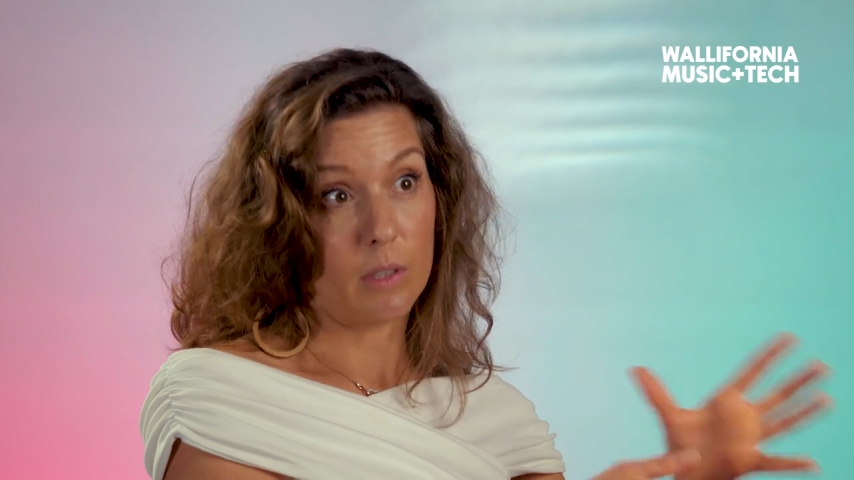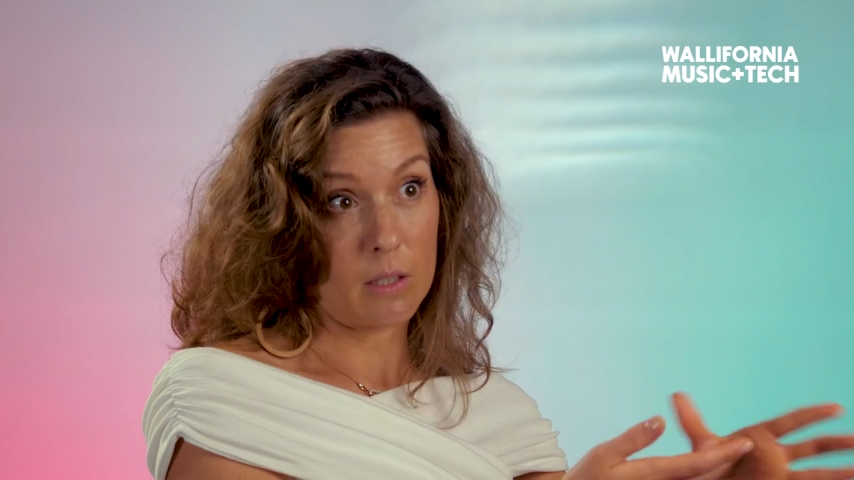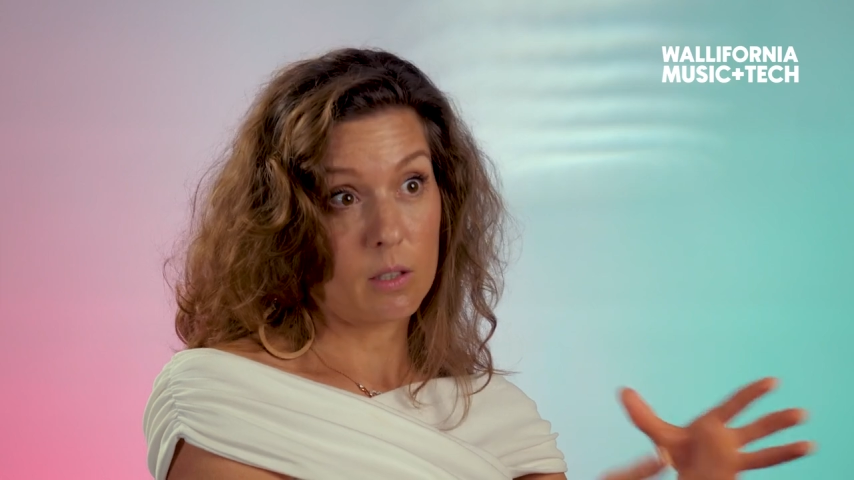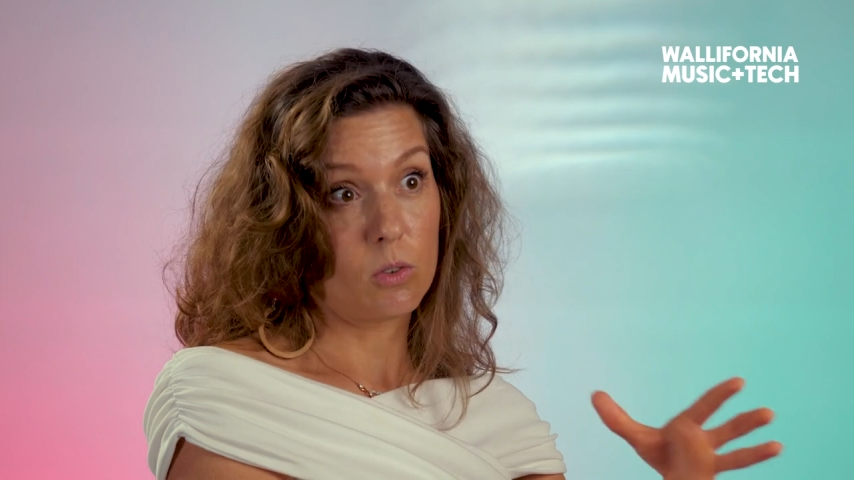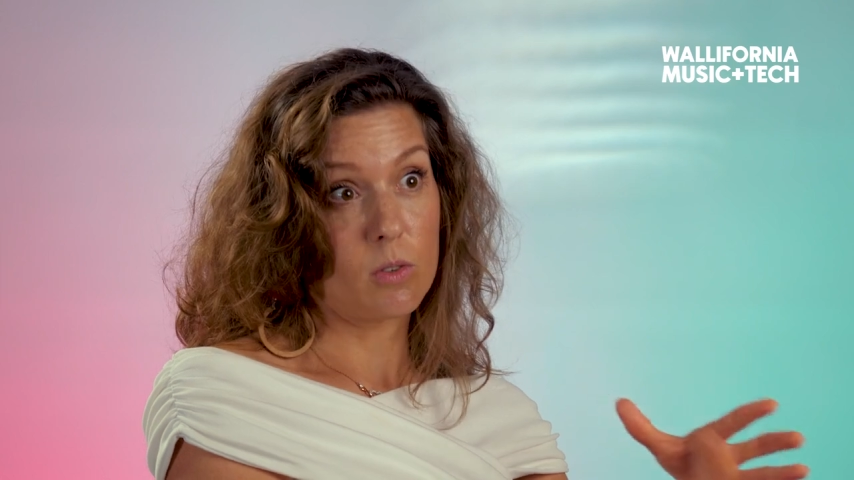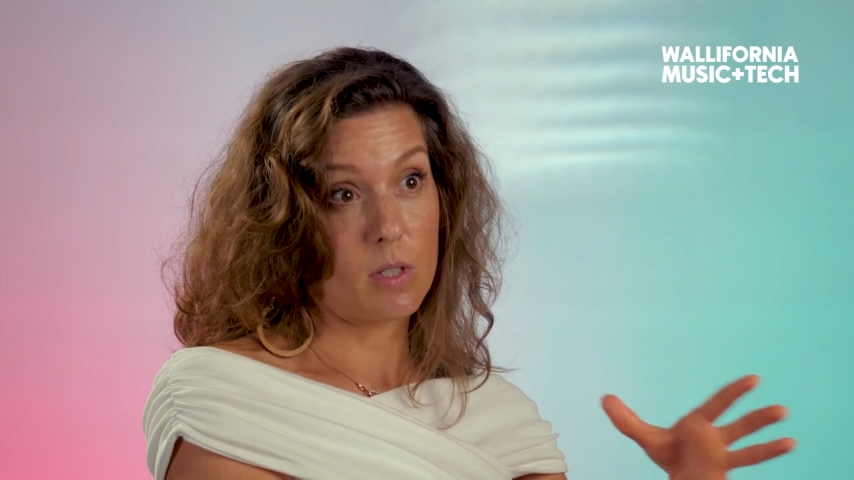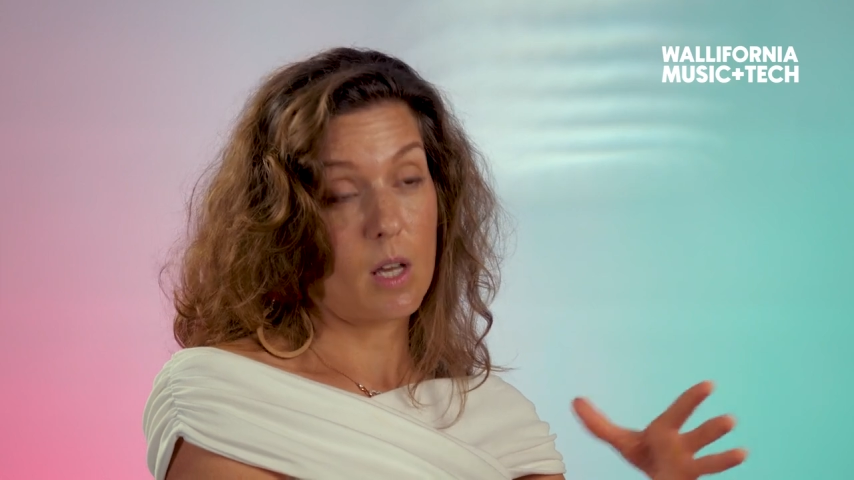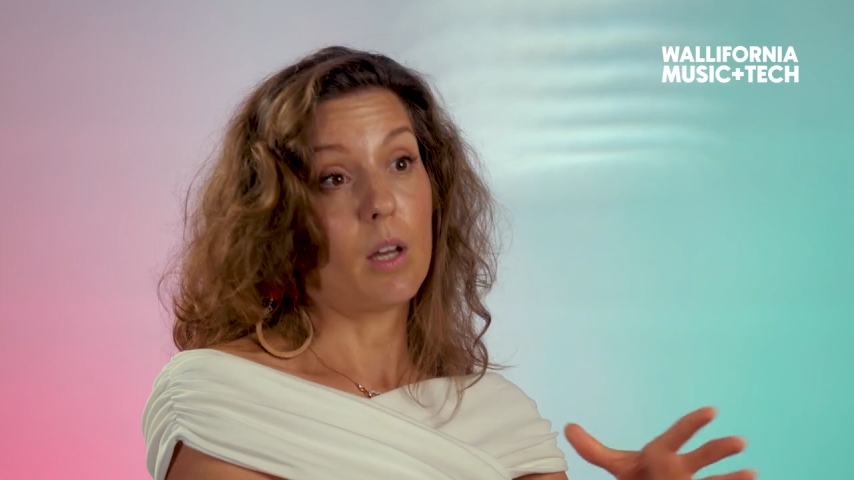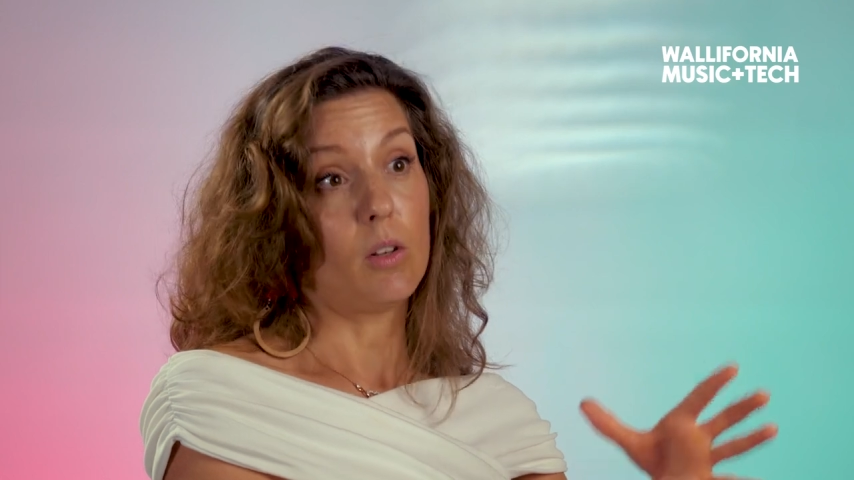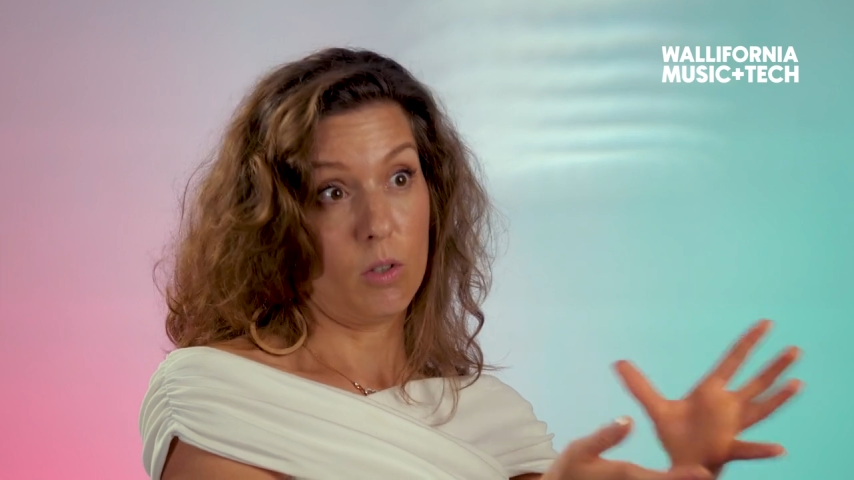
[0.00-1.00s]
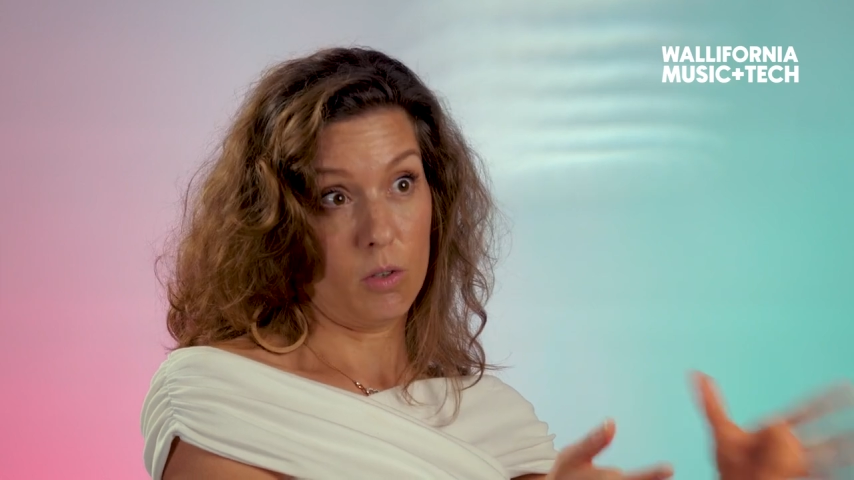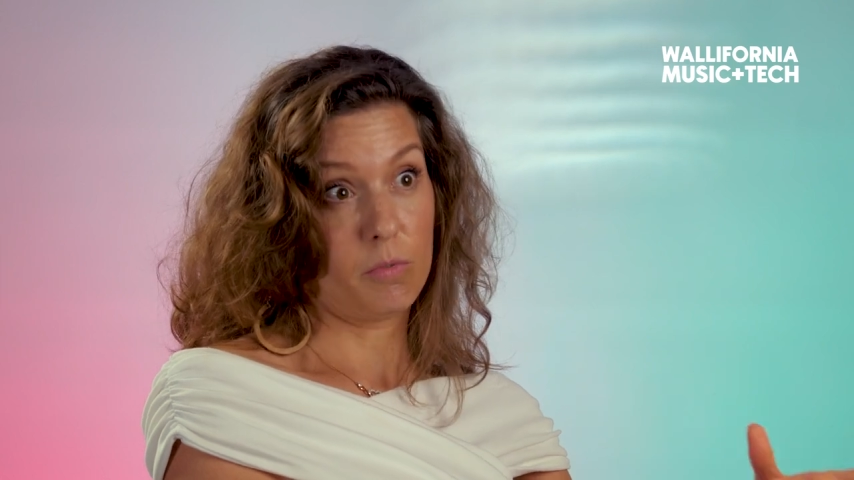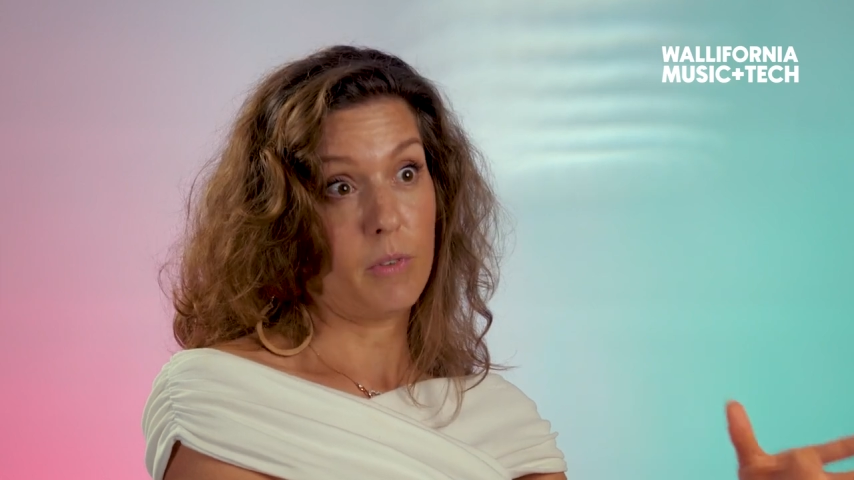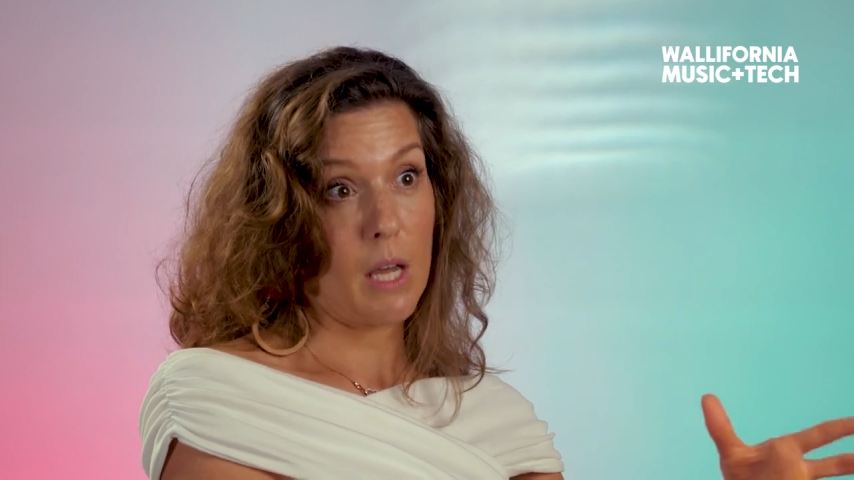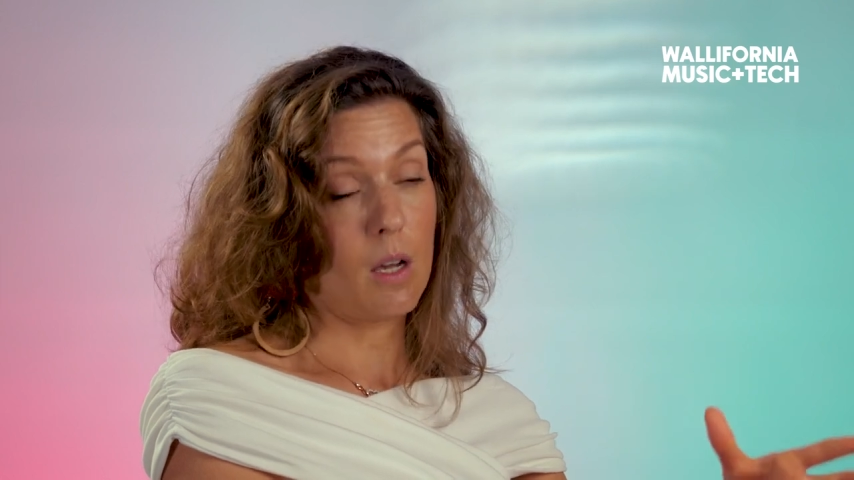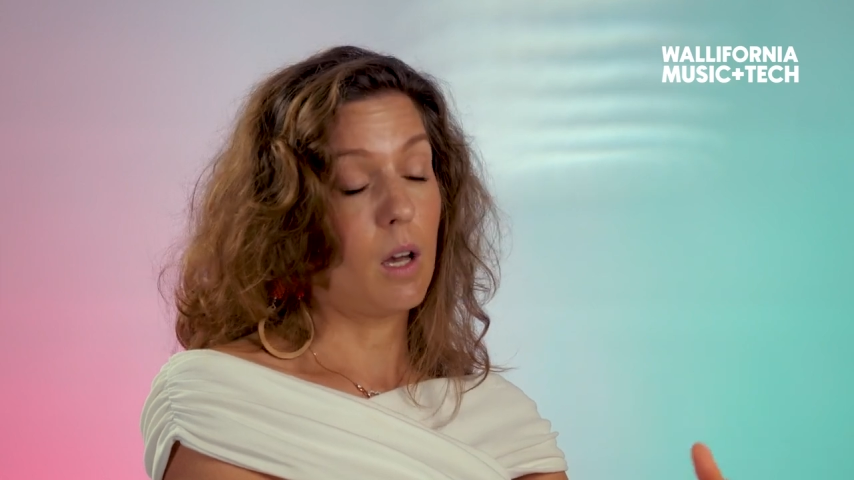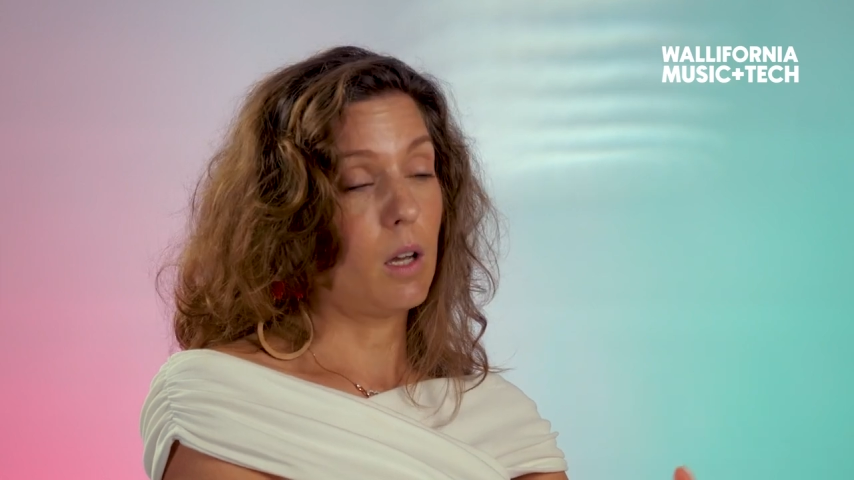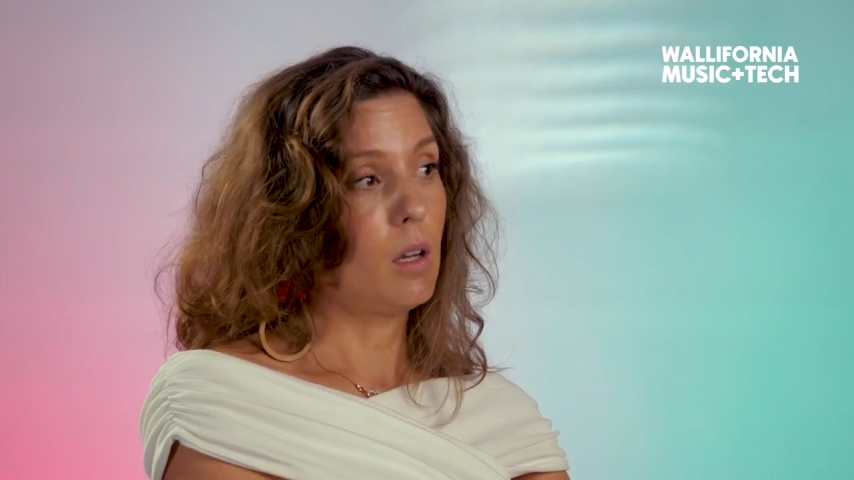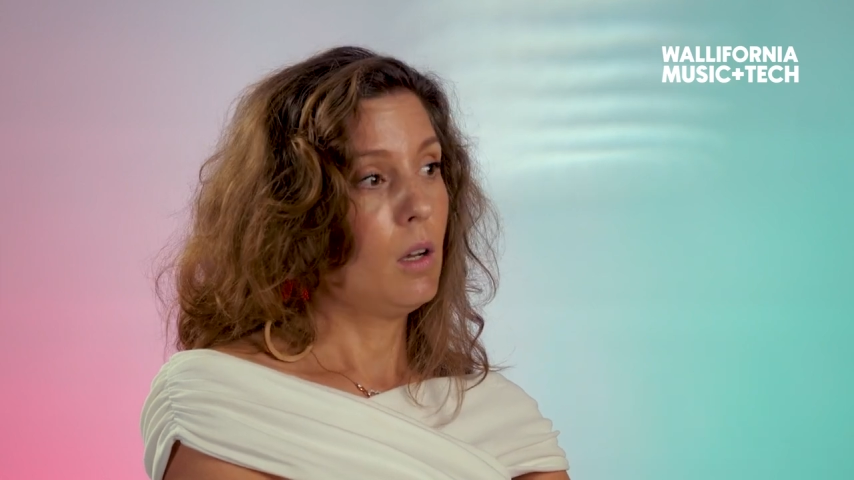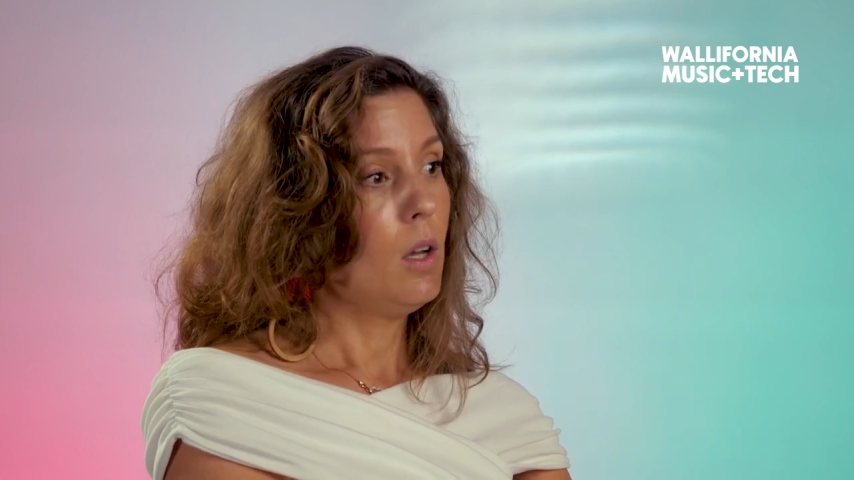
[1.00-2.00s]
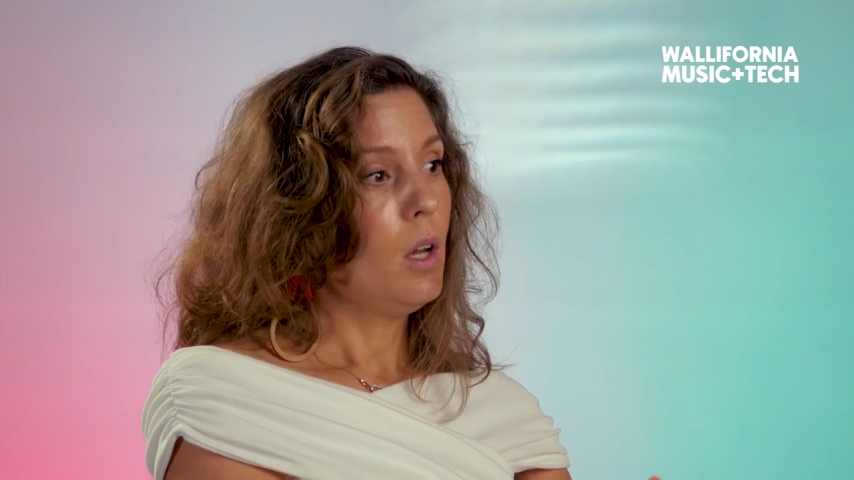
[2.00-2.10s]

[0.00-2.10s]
ethical side of AI,